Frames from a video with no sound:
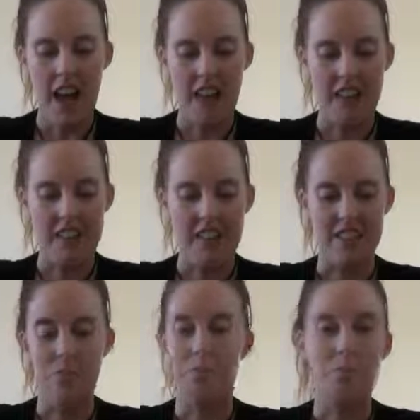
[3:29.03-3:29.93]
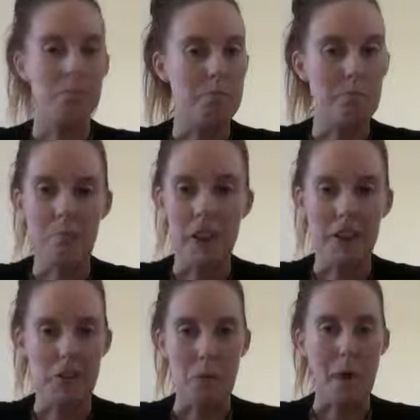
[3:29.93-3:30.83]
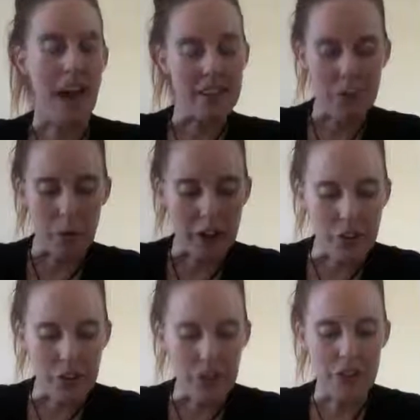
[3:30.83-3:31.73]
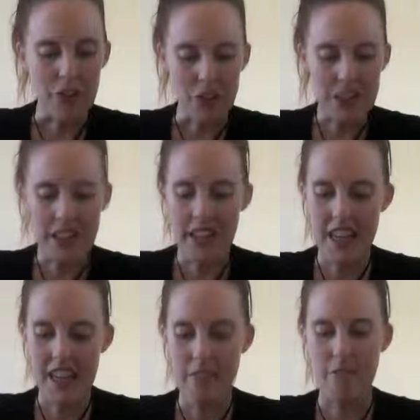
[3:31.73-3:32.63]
and many of them are paying their way through university,